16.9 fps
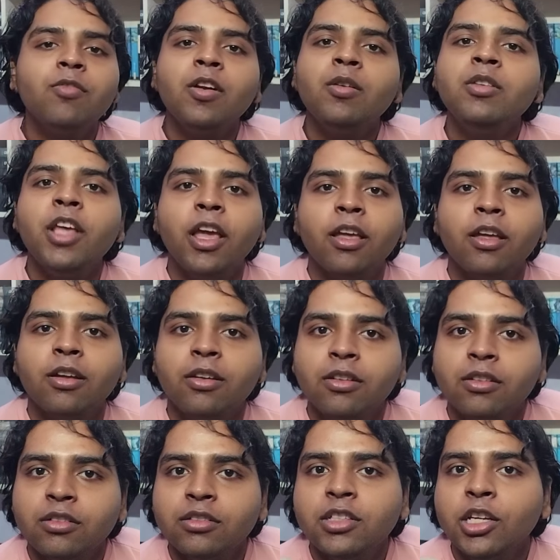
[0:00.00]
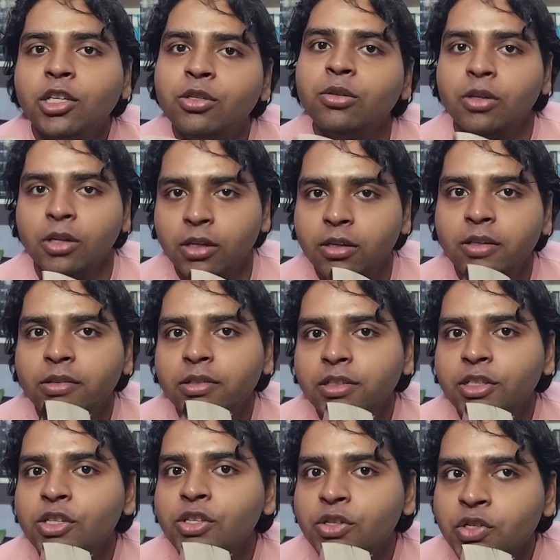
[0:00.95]
one thing, the
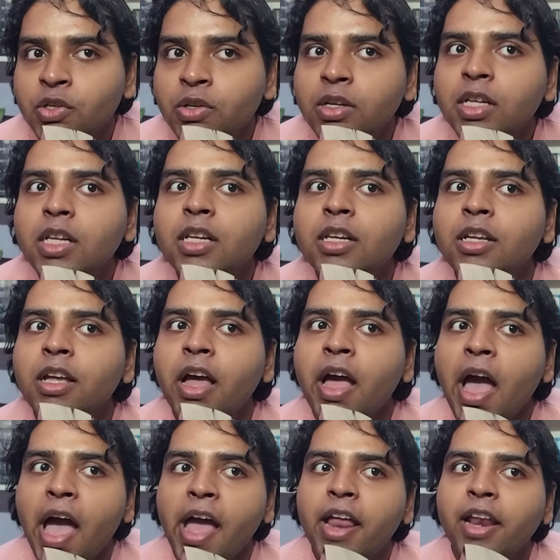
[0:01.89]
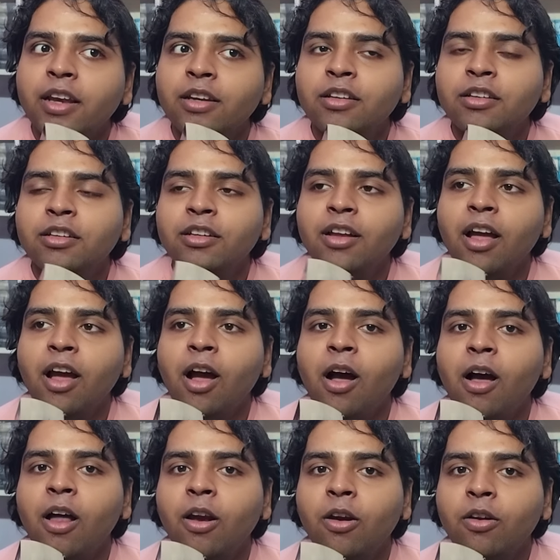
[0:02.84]
duel, and
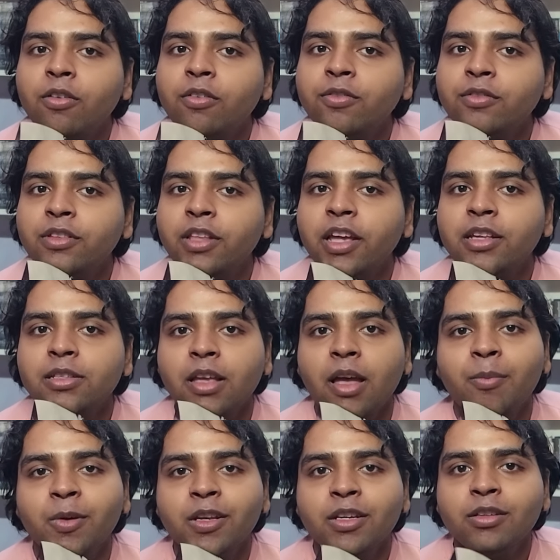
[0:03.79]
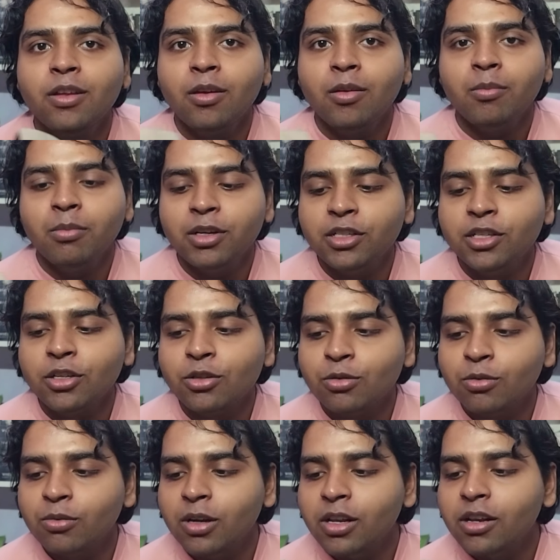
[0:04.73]
a lot of things happen, but the
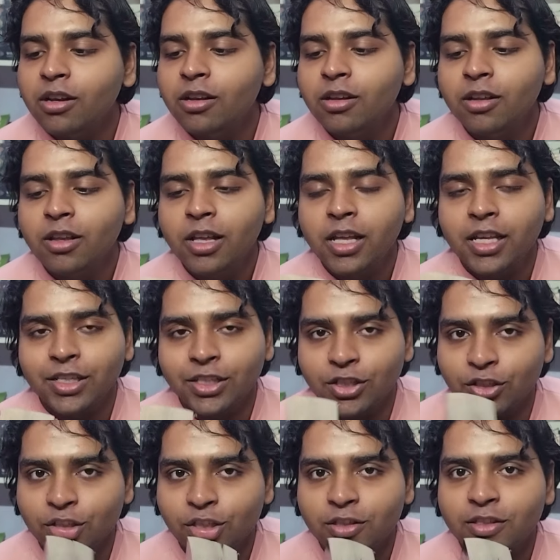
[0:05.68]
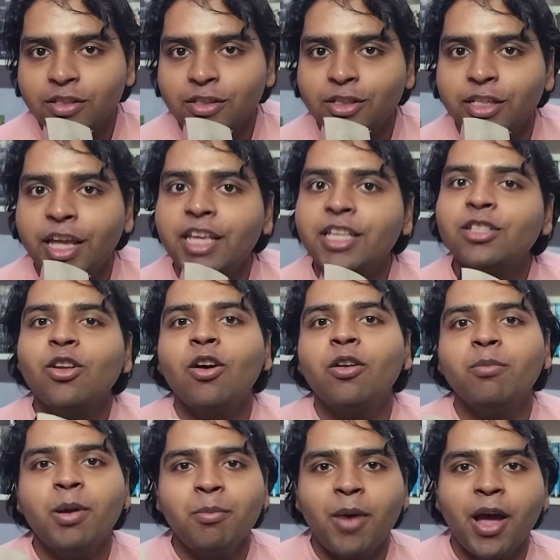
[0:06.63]
duel, it just stays
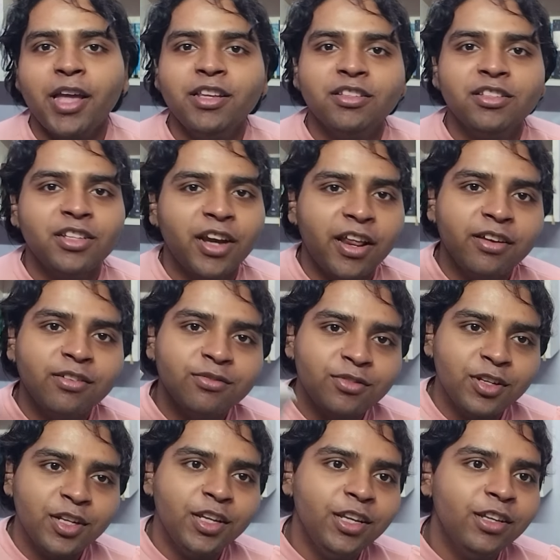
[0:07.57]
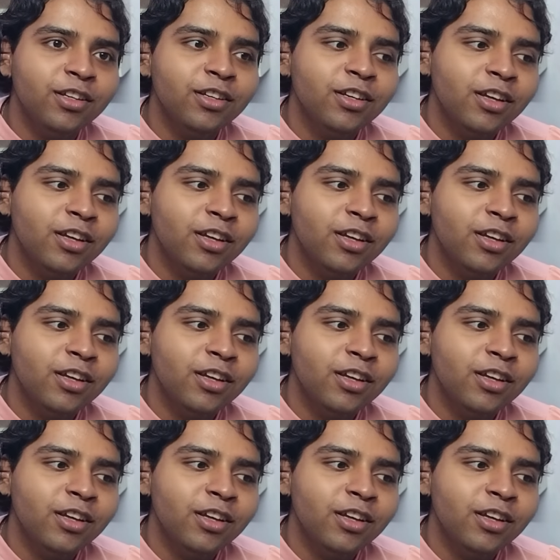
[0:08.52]
on my mind rent free.